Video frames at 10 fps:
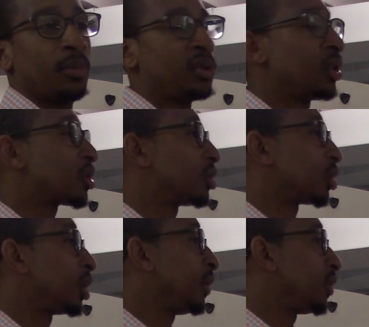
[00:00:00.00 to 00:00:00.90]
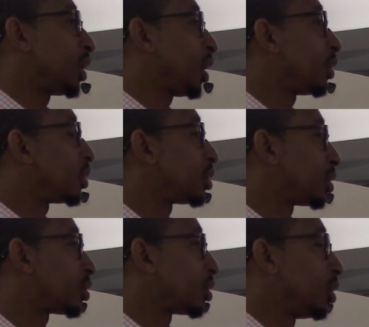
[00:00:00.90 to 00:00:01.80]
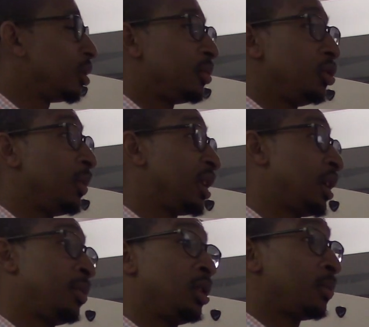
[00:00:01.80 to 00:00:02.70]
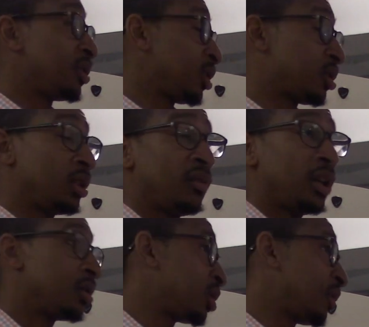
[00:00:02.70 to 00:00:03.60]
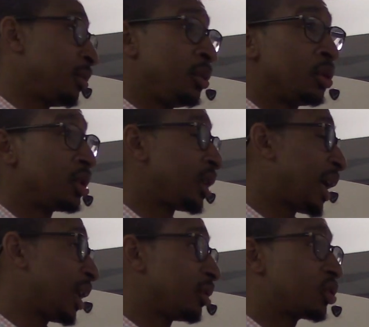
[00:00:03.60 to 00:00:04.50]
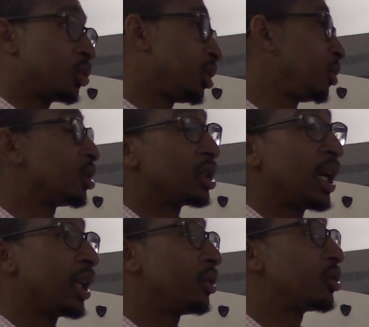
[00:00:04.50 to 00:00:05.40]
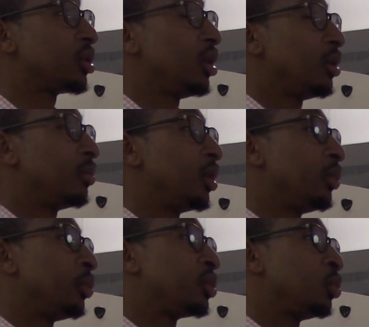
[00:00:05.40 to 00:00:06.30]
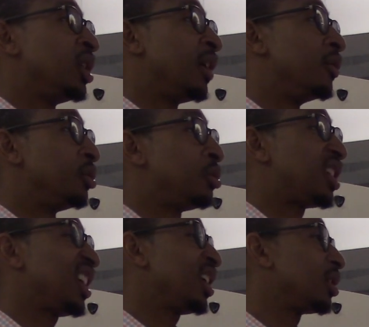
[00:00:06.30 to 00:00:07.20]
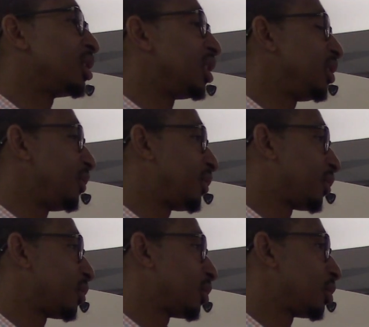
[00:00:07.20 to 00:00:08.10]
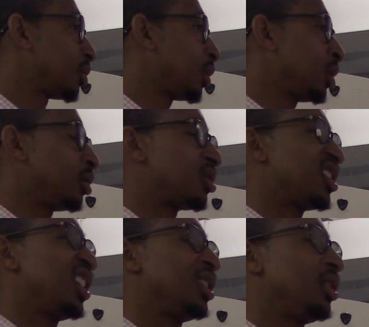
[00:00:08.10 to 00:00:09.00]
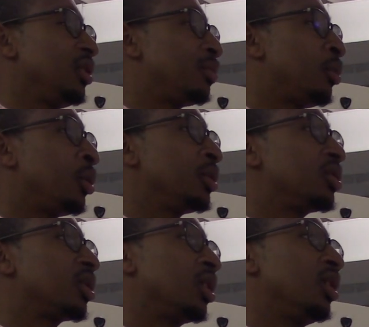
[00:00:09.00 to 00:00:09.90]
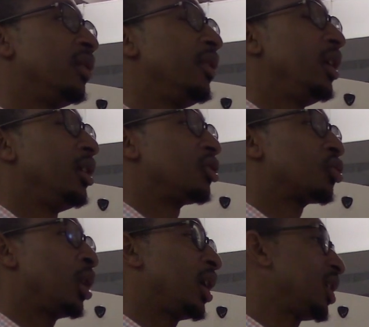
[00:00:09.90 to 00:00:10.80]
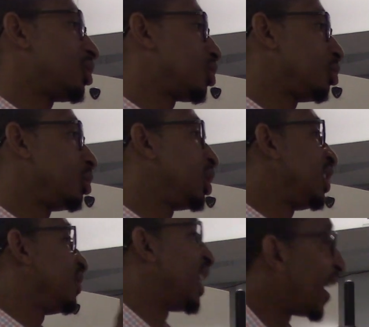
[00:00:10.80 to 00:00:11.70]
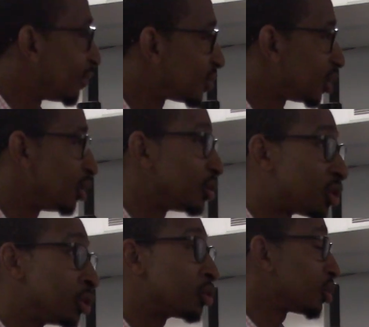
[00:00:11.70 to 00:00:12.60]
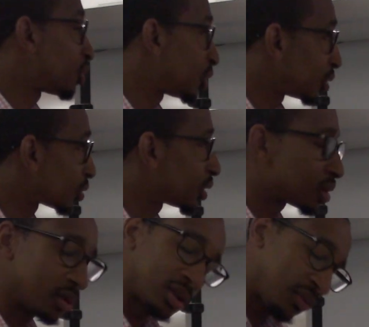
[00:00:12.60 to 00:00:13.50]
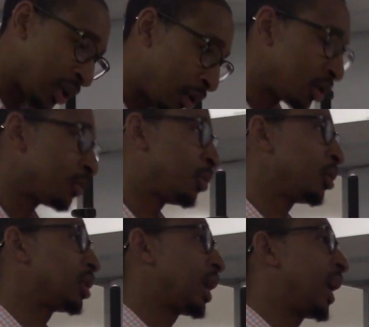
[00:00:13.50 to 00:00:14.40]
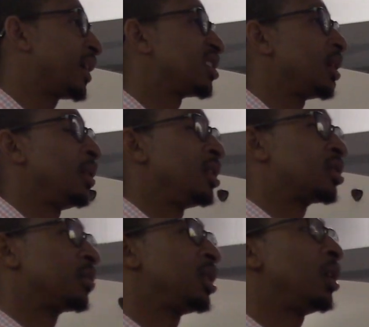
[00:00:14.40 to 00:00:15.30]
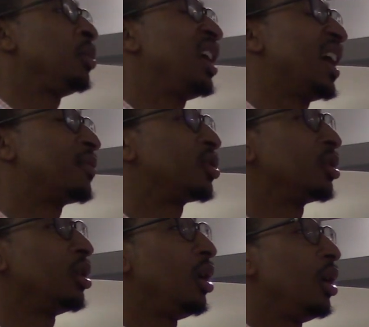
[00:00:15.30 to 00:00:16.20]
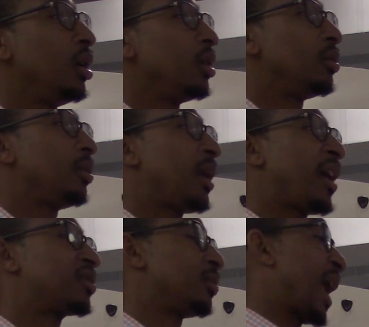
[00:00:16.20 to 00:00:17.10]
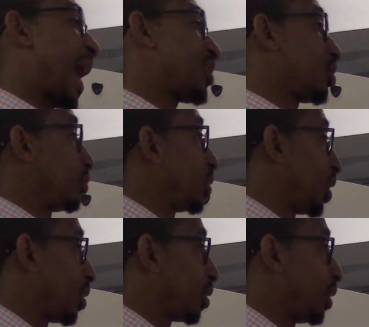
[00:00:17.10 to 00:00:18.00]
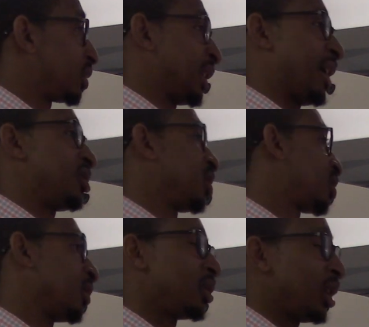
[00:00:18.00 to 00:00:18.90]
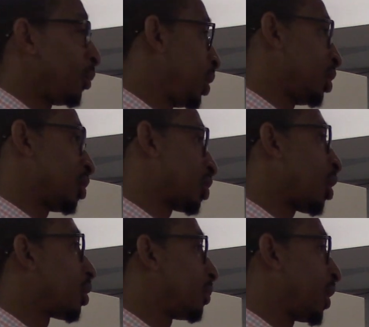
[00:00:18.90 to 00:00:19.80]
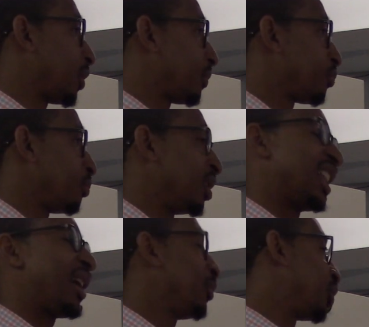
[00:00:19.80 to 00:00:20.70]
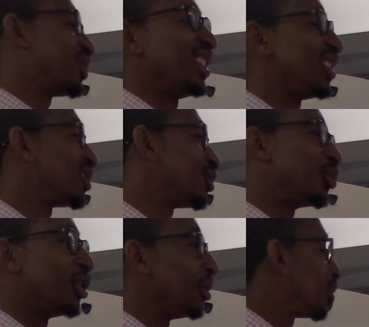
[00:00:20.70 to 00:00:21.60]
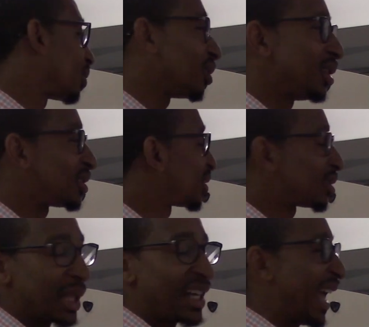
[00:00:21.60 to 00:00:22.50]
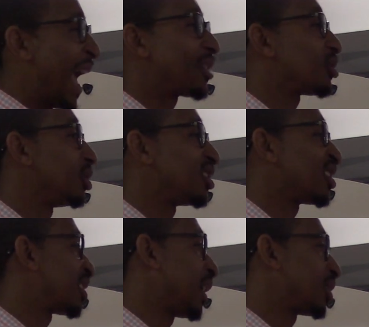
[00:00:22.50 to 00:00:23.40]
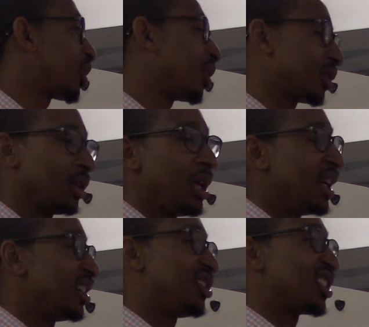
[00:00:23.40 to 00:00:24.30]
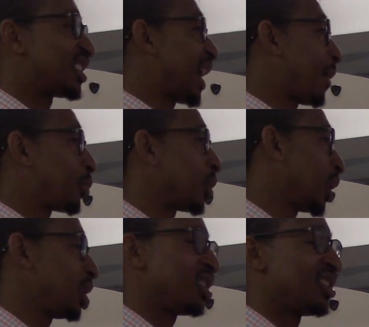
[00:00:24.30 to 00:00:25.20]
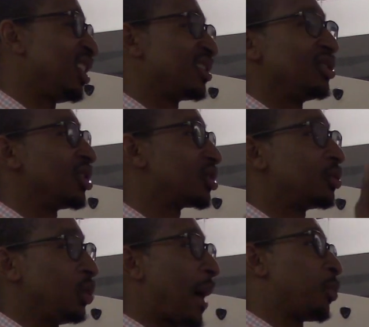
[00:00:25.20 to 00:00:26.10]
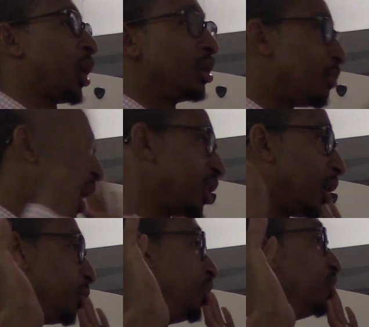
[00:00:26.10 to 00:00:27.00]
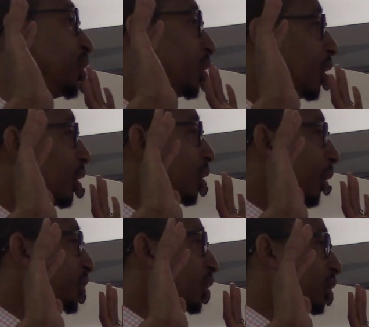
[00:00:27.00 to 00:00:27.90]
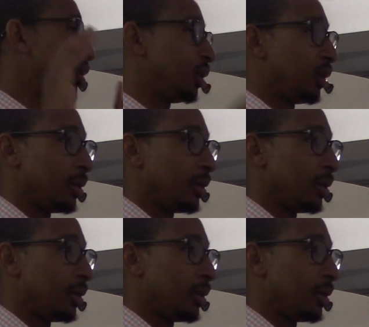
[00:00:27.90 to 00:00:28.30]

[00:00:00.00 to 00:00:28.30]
a position to leave an inheritance. You may not be in a position to leave an inheritance of $1 million, $20 million, but whatever you can leave, understand the importance of trying to leave that to your children's children. It's a very important concept, and it's something that we have to have some action with. It's not just something that we can just talk about. But like most things in the Word, it's a lot of action. It's just not talking. It's just not praying. It just doesn't just, I prayed about it, I'm good, I'm done.